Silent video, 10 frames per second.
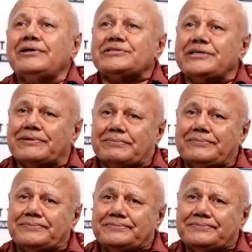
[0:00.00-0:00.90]
a
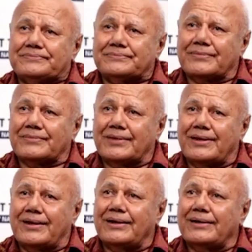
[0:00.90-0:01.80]
team
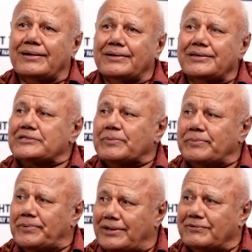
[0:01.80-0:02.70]
uh, that is
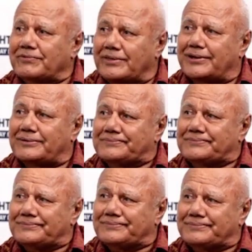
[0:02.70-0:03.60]
preparing for that.
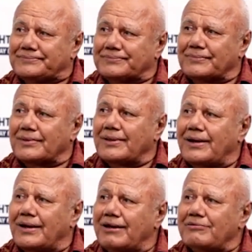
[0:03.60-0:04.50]

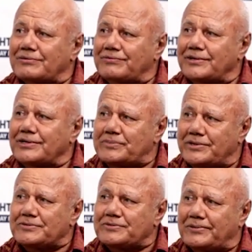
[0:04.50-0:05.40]
I have some very
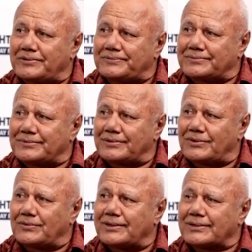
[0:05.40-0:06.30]
experienced people
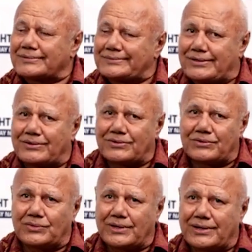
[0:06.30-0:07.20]
who were, you know,
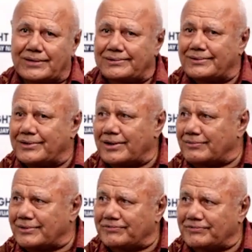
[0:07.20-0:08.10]
who were
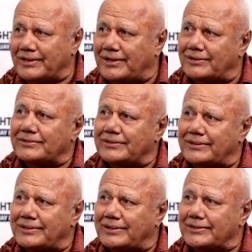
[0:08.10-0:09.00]
dra drafting out the,
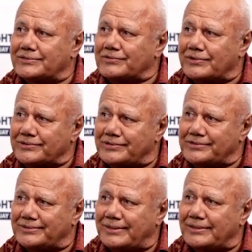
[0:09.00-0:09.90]
uh, the
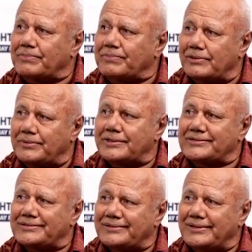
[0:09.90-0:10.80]
structures, the
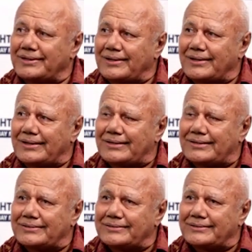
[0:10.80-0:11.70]
perimeters,
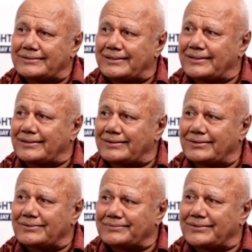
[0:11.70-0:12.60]
on, uh,
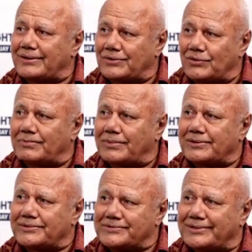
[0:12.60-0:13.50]
on how to go
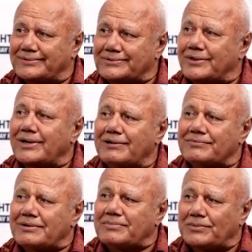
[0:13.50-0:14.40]
about this thing. So I
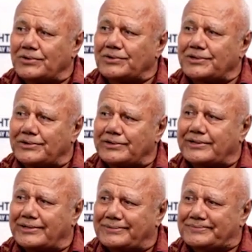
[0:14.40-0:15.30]
have some people working on it
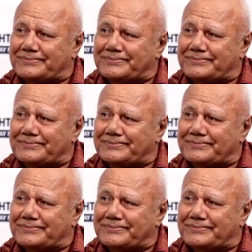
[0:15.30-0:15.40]
already.